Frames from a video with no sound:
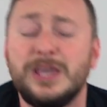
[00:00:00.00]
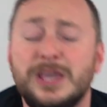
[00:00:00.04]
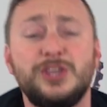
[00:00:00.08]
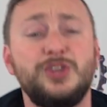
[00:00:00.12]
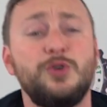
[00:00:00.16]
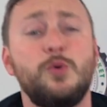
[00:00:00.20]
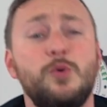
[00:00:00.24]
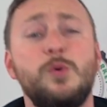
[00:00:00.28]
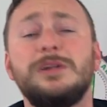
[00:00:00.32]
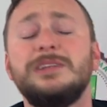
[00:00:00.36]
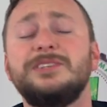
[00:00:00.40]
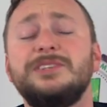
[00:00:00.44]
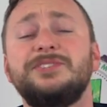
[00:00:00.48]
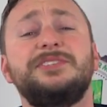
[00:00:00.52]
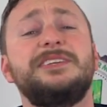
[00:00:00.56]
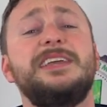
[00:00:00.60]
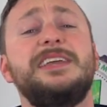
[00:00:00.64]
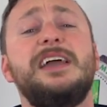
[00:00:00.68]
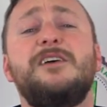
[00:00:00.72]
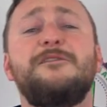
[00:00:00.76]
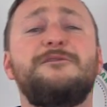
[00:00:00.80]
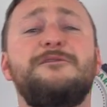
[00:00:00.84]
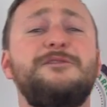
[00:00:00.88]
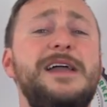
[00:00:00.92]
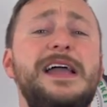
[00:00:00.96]
You want to see
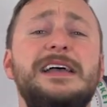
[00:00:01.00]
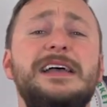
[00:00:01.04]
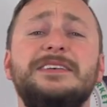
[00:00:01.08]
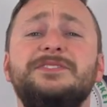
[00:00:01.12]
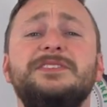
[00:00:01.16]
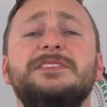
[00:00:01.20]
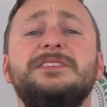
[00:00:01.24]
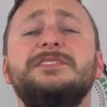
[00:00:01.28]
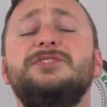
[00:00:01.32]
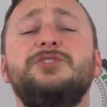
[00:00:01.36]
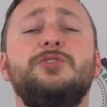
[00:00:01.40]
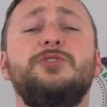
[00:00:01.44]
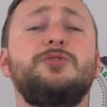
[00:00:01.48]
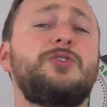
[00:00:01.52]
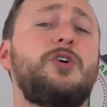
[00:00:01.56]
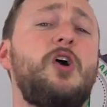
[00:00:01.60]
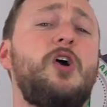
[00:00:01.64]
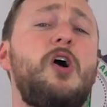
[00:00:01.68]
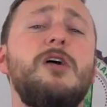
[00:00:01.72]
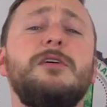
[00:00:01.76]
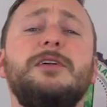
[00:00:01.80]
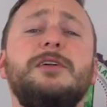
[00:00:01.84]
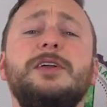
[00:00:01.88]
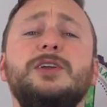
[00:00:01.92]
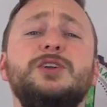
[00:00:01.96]
how fast your
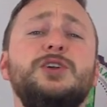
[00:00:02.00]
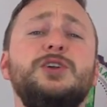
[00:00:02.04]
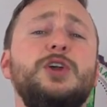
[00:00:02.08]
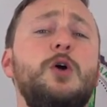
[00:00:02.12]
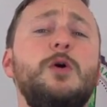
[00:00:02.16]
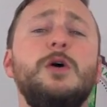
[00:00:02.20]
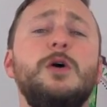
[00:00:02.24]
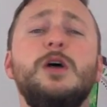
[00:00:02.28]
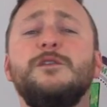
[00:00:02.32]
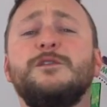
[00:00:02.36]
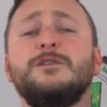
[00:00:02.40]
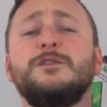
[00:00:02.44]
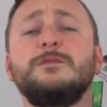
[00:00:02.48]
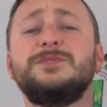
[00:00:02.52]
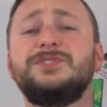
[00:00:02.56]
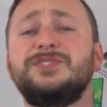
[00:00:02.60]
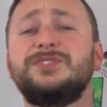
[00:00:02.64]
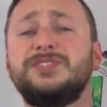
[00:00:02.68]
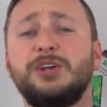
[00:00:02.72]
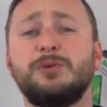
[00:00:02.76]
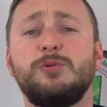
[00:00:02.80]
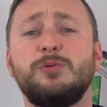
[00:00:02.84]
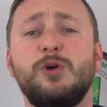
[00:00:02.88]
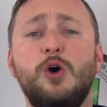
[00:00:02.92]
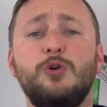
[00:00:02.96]
car can go from
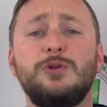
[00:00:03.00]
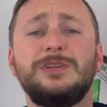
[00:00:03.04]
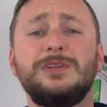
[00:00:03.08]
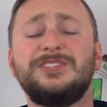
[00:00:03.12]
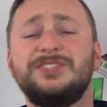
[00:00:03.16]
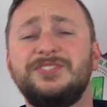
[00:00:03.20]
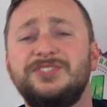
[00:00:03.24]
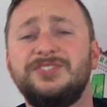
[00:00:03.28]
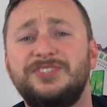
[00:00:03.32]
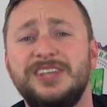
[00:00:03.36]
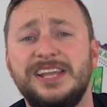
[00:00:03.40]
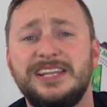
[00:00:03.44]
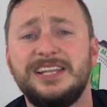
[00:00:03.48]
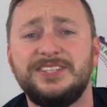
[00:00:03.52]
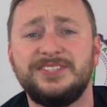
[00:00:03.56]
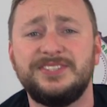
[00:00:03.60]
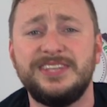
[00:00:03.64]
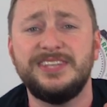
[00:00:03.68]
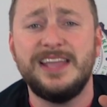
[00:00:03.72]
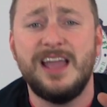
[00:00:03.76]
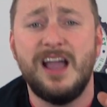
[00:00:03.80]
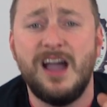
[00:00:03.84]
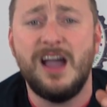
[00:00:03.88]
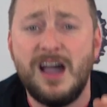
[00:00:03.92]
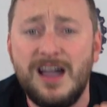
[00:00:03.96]
0 to
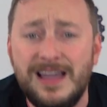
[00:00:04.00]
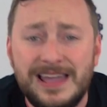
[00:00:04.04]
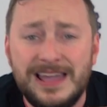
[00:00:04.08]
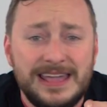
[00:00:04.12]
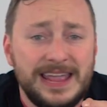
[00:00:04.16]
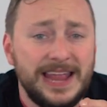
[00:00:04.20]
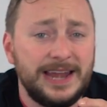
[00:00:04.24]
60, huh?